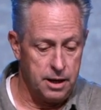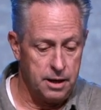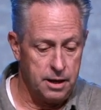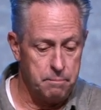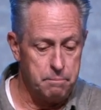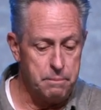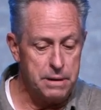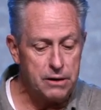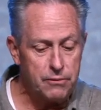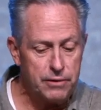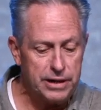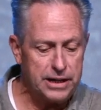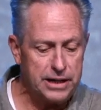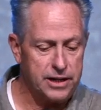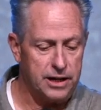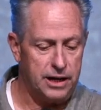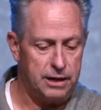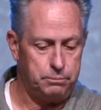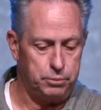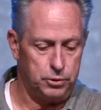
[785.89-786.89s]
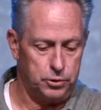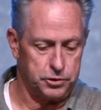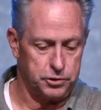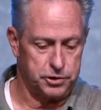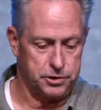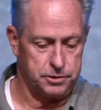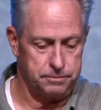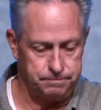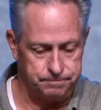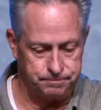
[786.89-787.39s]
Married
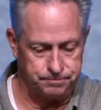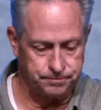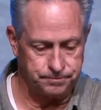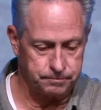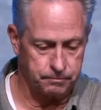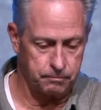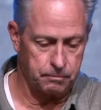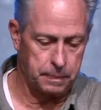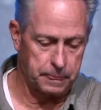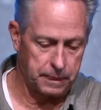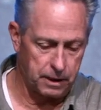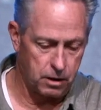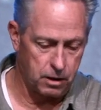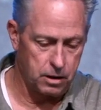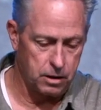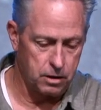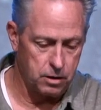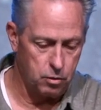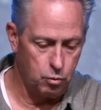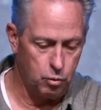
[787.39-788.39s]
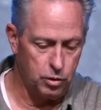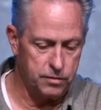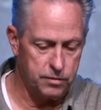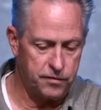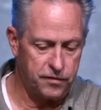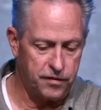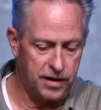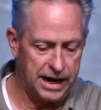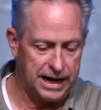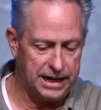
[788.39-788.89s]
couples would
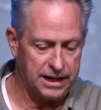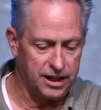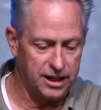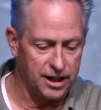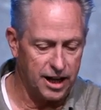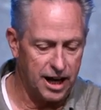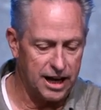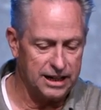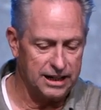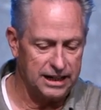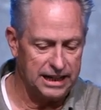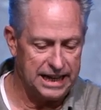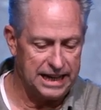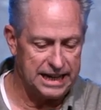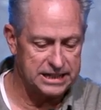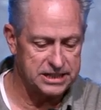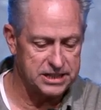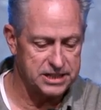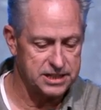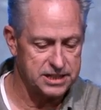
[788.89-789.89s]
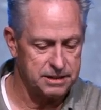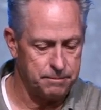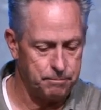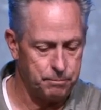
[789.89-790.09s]
fight a lot less